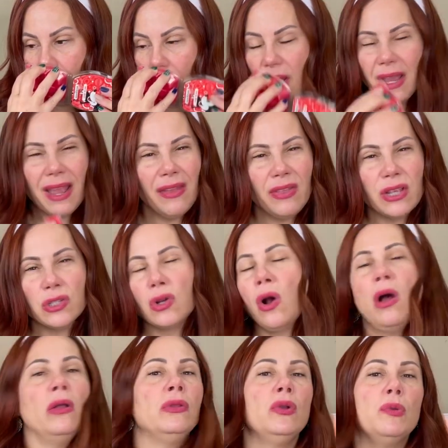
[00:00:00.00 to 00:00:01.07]
Again, these are
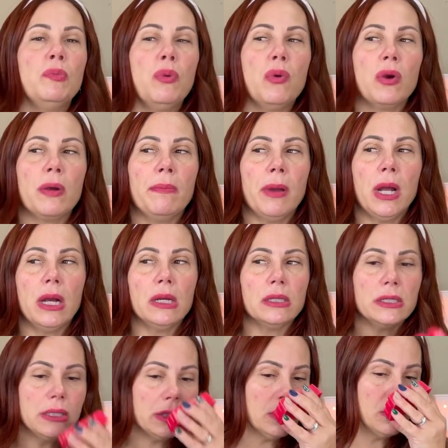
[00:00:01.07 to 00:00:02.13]
all new pour bars.
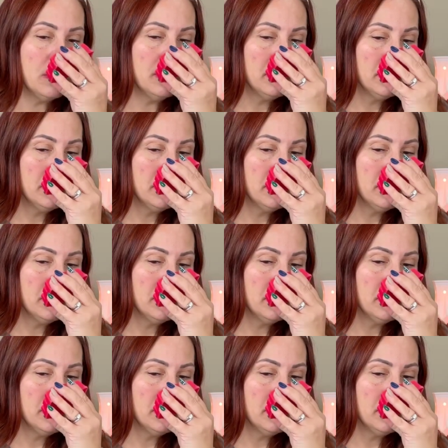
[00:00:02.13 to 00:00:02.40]
So,